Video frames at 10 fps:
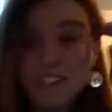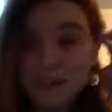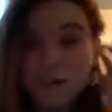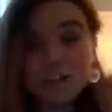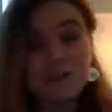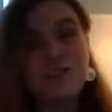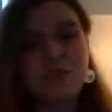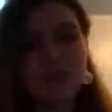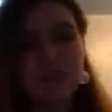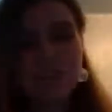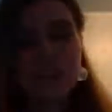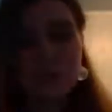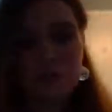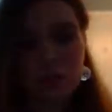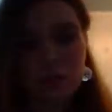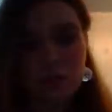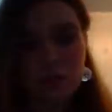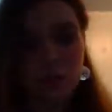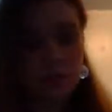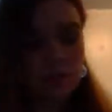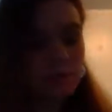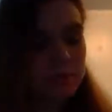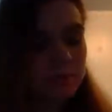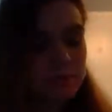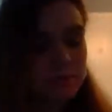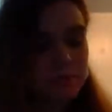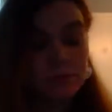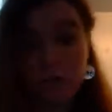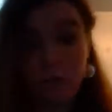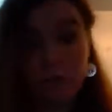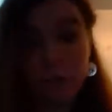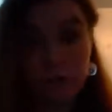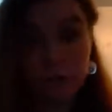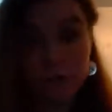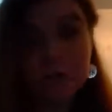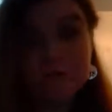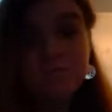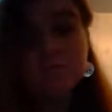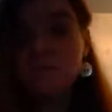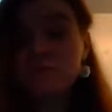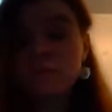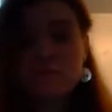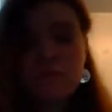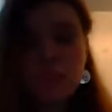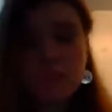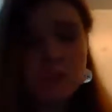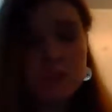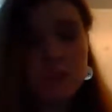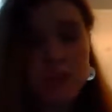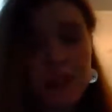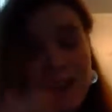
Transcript: had my interview. I just got off the phone with my recruiter, and he was a guy,